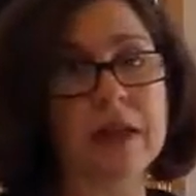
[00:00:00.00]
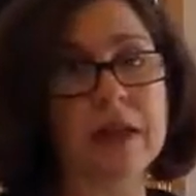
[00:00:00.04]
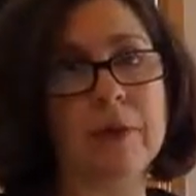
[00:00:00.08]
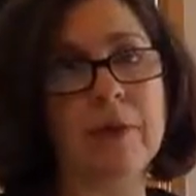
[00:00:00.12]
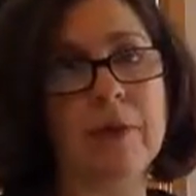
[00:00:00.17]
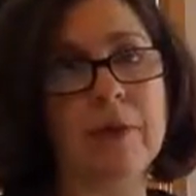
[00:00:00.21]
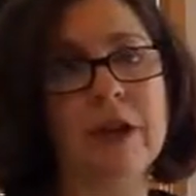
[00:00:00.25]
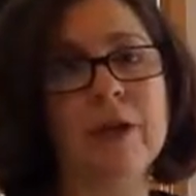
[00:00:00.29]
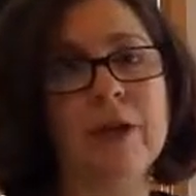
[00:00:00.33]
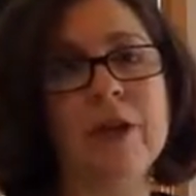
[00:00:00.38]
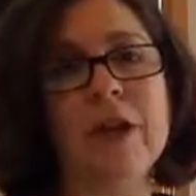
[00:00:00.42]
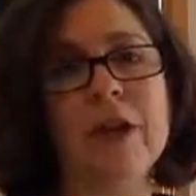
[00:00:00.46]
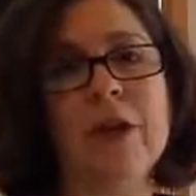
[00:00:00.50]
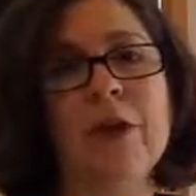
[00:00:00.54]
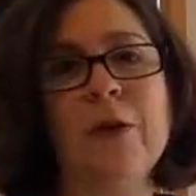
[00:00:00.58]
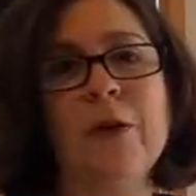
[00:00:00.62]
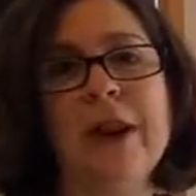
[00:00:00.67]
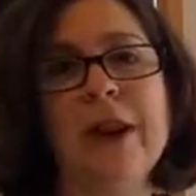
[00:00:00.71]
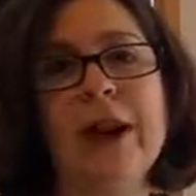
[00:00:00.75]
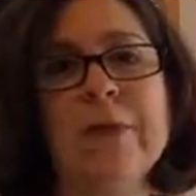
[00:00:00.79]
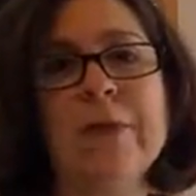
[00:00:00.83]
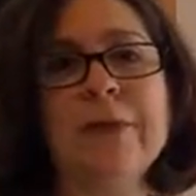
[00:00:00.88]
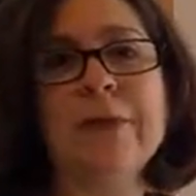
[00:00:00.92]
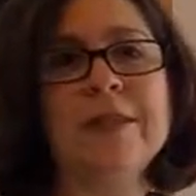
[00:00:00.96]
but
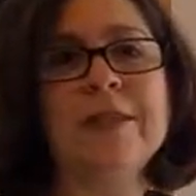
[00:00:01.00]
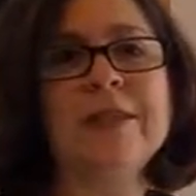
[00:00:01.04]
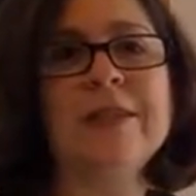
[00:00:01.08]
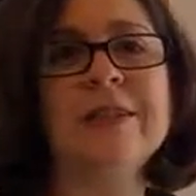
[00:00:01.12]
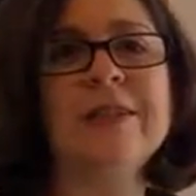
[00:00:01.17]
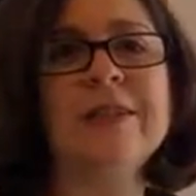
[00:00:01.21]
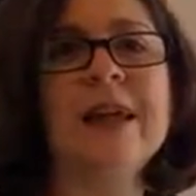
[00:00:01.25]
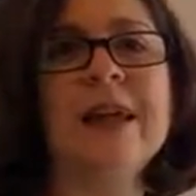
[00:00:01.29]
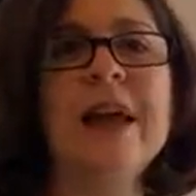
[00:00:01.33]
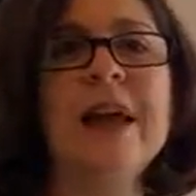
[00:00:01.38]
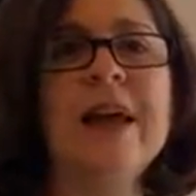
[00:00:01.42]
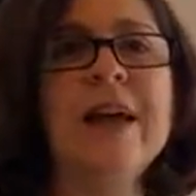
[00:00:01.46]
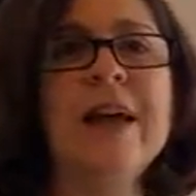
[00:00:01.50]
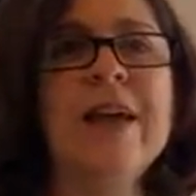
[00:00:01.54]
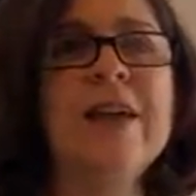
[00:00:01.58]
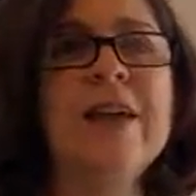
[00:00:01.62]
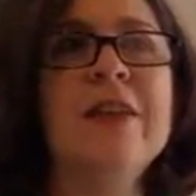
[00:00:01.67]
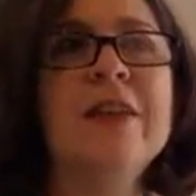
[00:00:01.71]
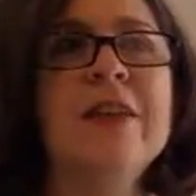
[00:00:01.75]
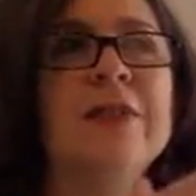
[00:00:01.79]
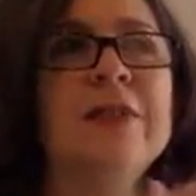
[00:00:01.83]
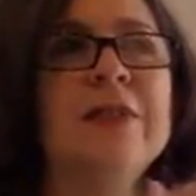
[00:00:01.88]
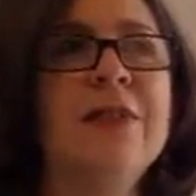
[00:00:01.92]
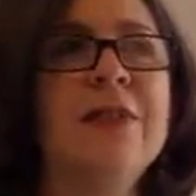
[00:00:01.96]
what happens is
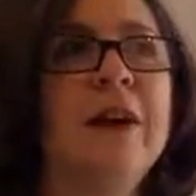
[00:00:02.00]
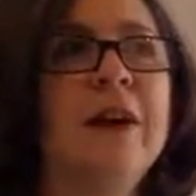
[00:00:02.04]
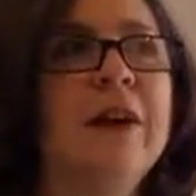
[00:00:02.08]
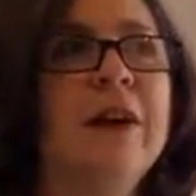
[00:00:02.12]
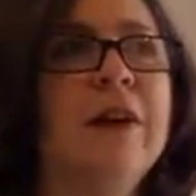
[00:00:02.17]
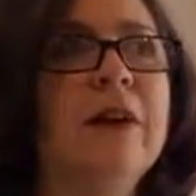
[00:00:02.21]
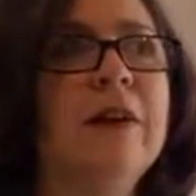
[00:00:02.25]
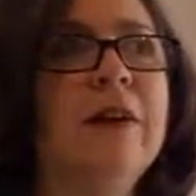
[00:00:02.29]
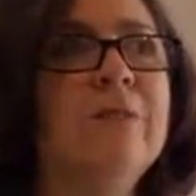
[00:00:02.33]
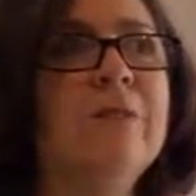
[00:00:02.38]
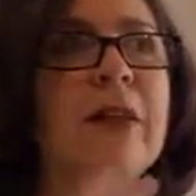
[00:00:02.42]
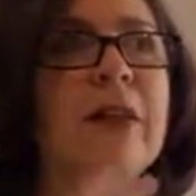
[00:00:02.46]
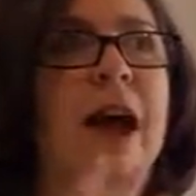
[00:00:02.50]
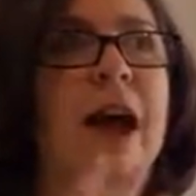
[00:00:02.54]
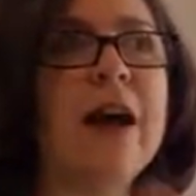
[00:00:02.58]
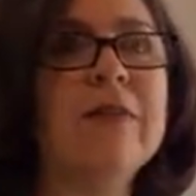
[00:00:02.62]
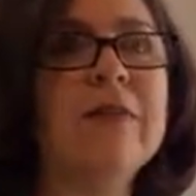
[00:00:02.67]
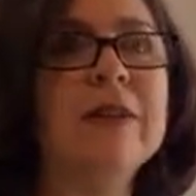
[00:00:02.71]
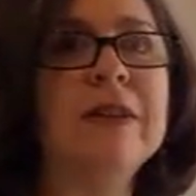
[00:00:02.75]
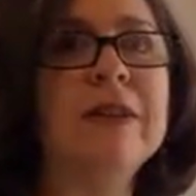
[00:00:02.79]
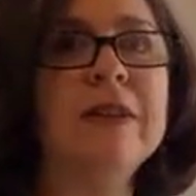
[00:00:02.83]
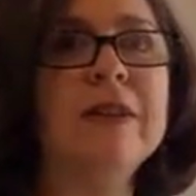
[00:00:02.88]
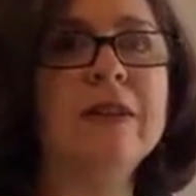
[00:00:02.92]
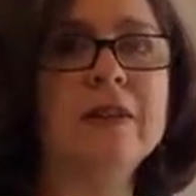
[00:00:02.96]

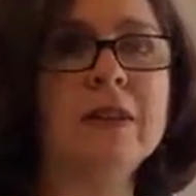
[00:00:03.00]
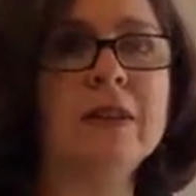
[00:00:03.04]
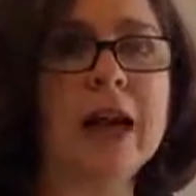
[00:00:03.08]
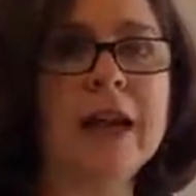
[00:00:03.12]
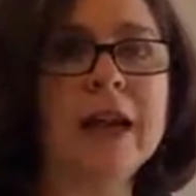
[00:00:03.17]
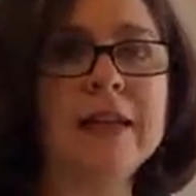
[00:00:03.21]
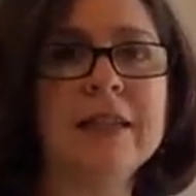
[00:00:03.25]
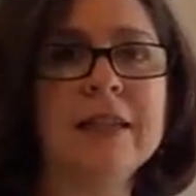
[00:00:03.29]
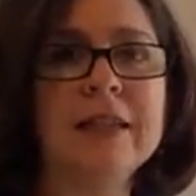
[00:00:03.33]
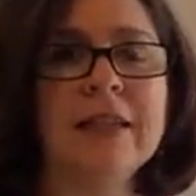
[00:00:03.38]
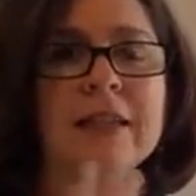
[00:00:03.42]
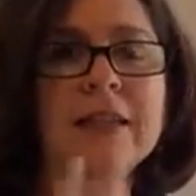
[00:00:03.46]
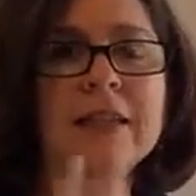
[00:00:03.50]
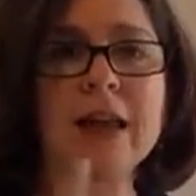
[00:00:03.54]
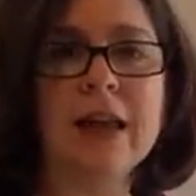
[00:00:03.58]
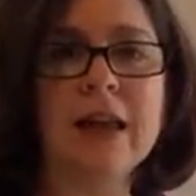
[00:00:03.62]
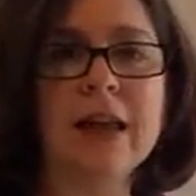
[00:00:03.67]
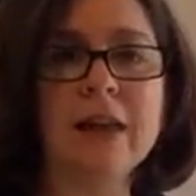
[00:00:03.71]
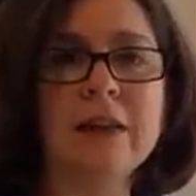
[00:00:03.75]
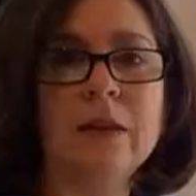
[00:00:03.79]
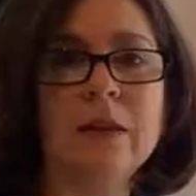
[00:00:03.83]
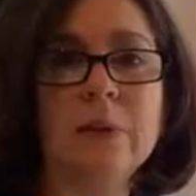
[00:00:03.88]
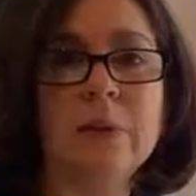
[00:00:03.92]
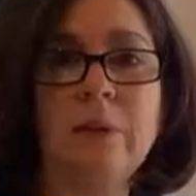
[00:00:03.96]
having the lights
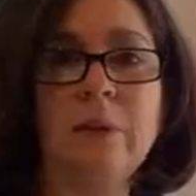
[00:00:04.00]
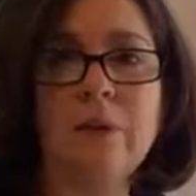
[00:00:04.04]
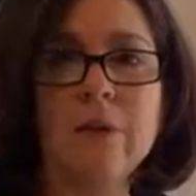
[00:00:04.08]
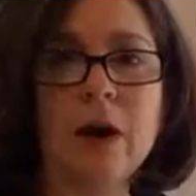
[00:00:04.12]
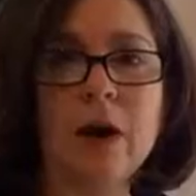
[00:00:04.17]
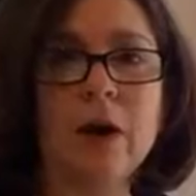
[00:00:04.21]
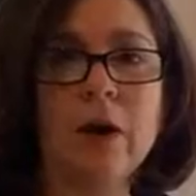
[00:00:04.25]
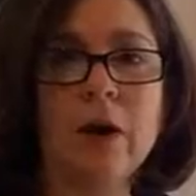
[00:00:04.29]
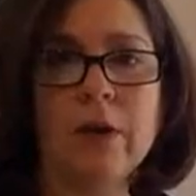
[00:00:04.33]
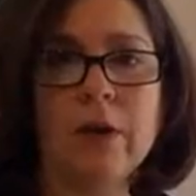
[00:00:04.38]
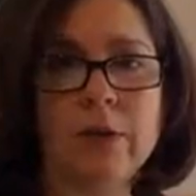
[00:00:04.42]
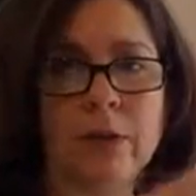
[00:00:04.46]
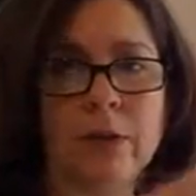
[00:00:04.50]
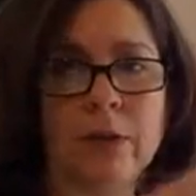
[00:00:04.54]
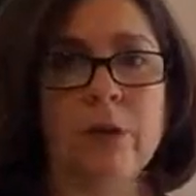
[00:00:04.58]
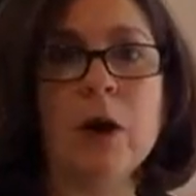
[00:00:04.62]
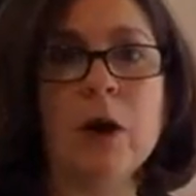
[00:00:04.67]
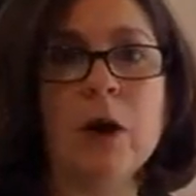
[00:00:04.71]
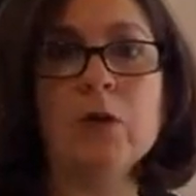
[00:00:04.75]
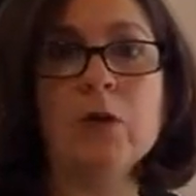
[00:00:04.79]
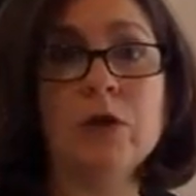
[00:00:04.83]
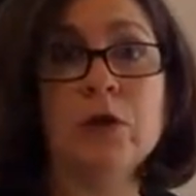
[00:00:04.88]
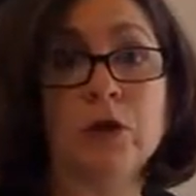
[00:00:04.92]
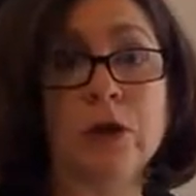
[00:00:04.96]
and the
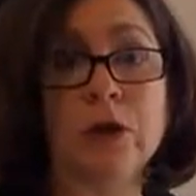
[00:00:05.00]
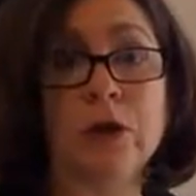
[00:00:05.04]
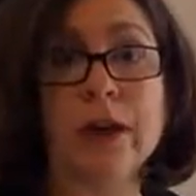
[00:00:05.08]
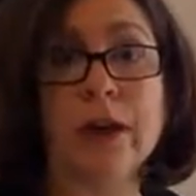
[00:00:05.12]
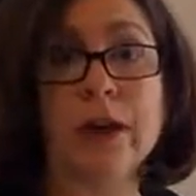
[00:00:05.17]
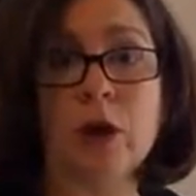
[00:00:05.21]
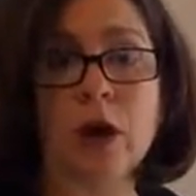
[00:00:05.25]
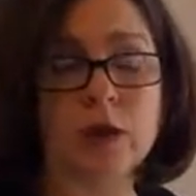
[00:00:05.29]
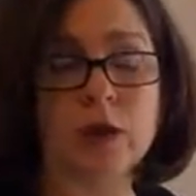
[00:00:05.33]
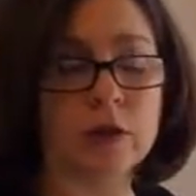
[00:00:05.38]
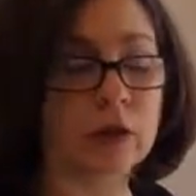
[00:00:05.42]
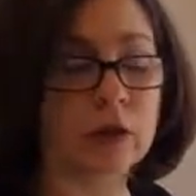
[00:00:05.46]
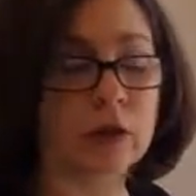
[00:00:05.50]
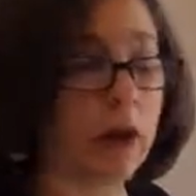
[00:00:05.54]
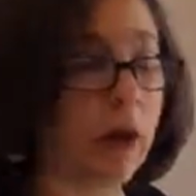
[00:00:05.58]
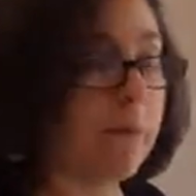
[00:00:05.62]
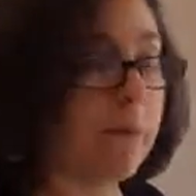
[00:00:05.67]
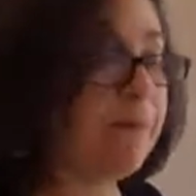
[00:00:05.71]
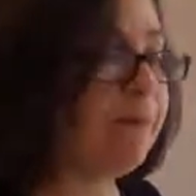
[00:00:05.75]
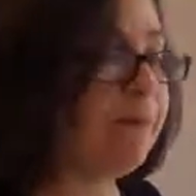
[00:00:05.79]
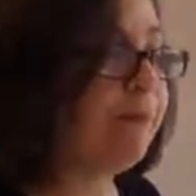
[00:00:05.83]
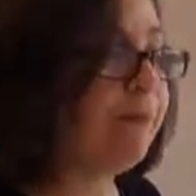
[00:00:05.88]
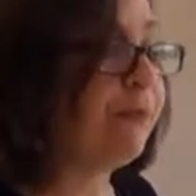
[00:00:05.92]
bows are laid across the top